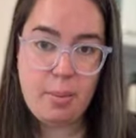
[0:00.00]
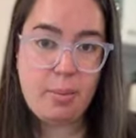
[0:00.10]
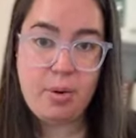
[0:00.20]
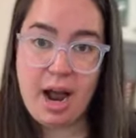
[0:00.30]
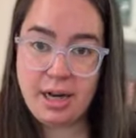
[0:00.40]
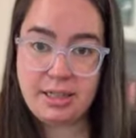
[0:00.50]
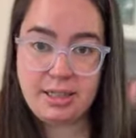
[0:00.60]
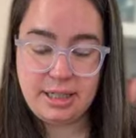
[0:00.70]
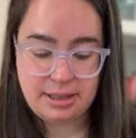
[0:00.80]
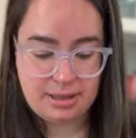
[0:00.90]

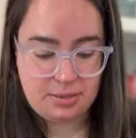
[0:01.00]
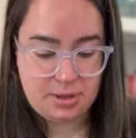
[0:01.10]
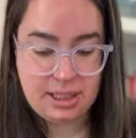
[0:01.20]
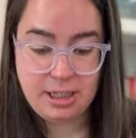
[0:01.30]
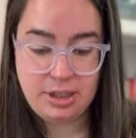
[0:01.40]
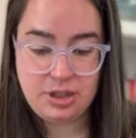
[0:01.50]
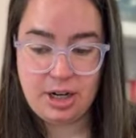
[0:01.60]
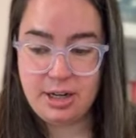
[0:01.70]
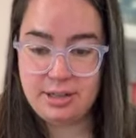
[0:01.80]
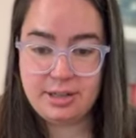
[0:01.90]
practicing some
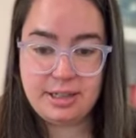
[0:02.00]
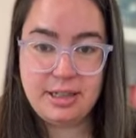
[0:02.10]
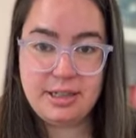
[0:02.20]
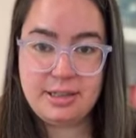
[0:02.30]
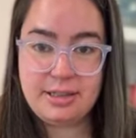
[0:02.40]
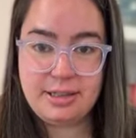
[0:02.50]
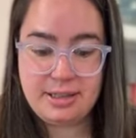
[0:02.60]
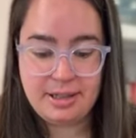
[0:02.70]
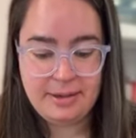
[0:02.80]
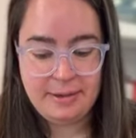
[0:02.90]
signatures
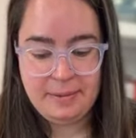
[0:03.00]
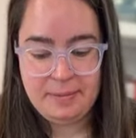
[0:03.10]
because